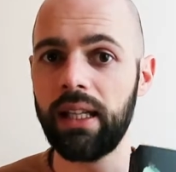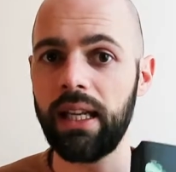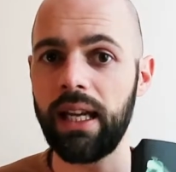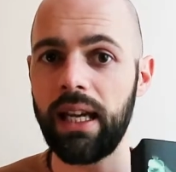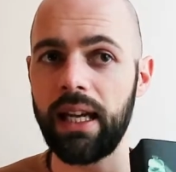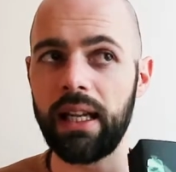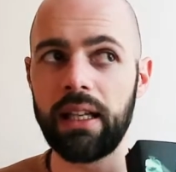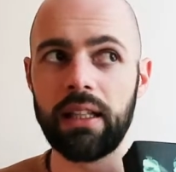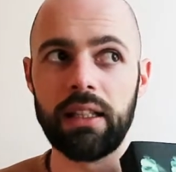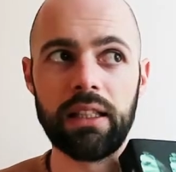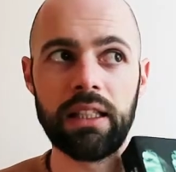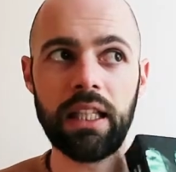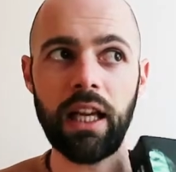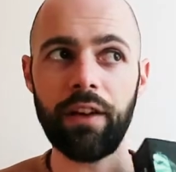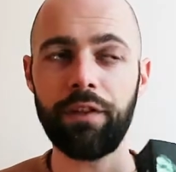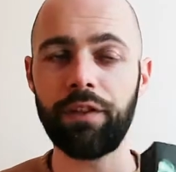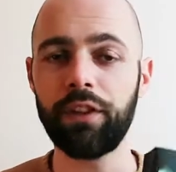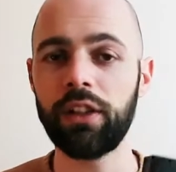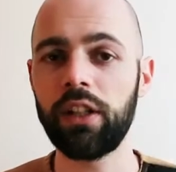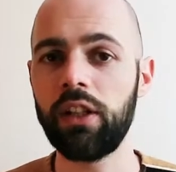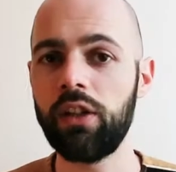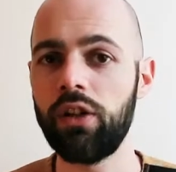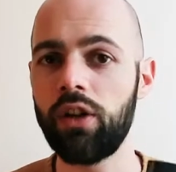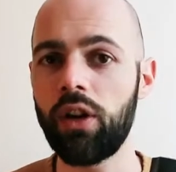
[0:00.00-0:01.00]
and
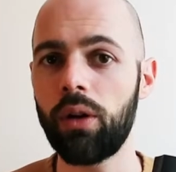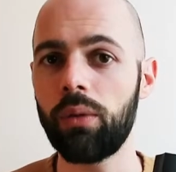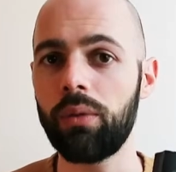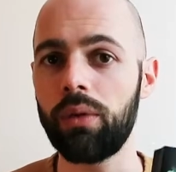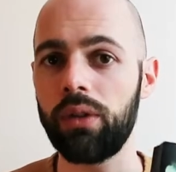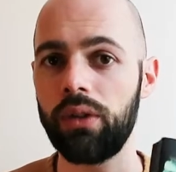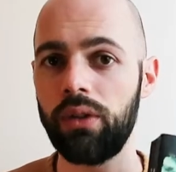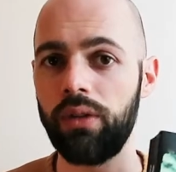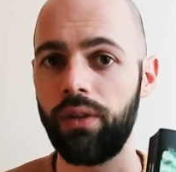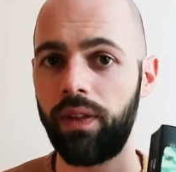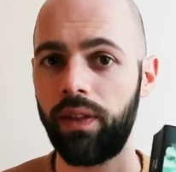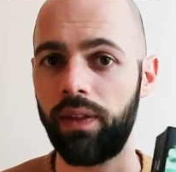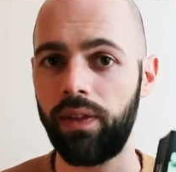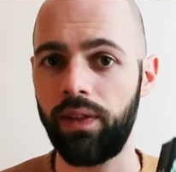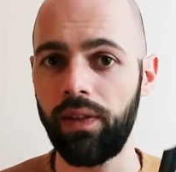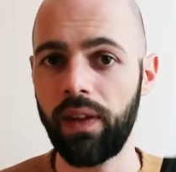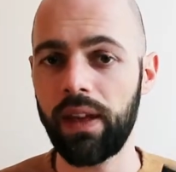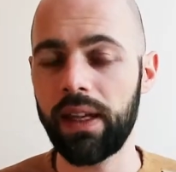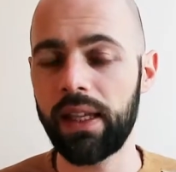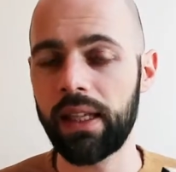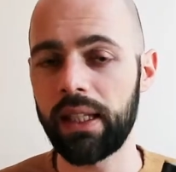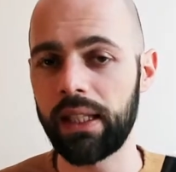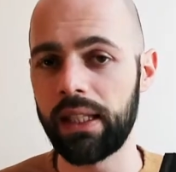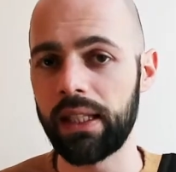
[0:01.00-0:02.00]
definitely not what you
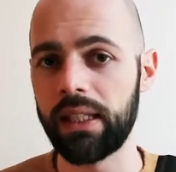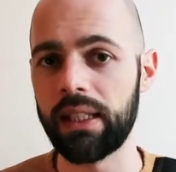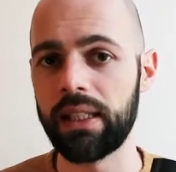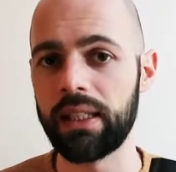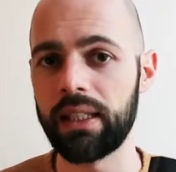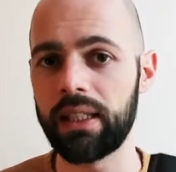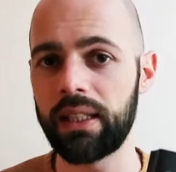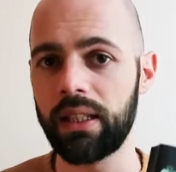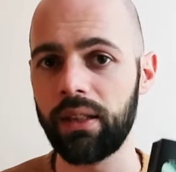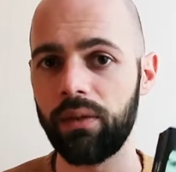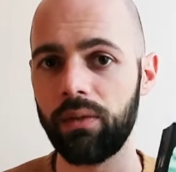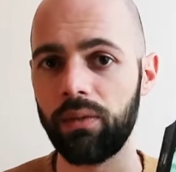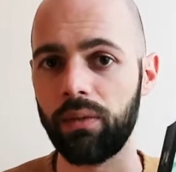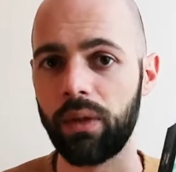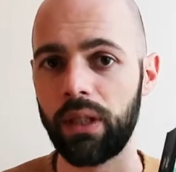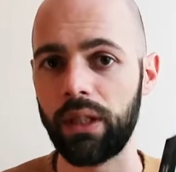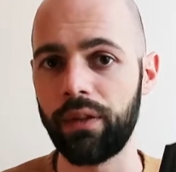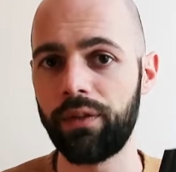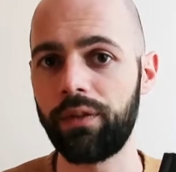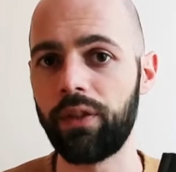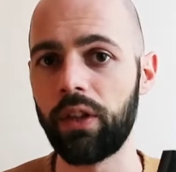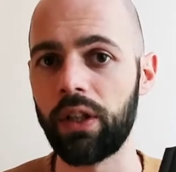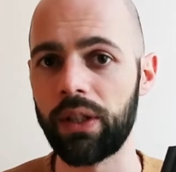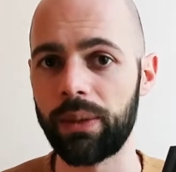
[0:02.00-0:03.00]
think it is when
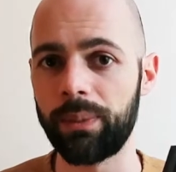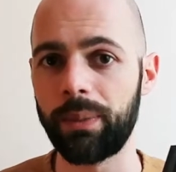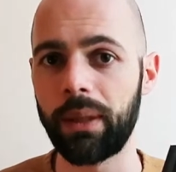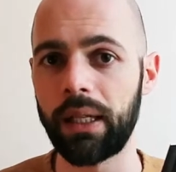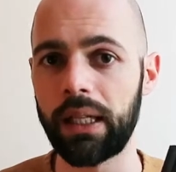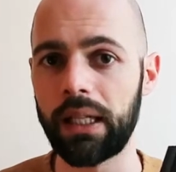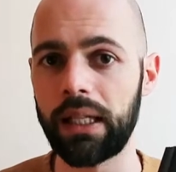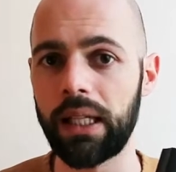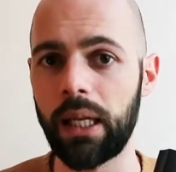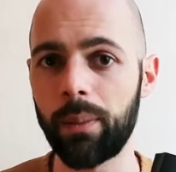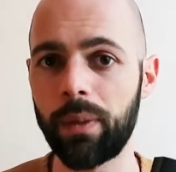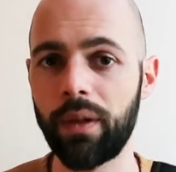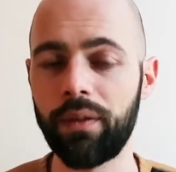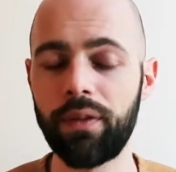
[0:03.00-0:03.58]
you first pick it up.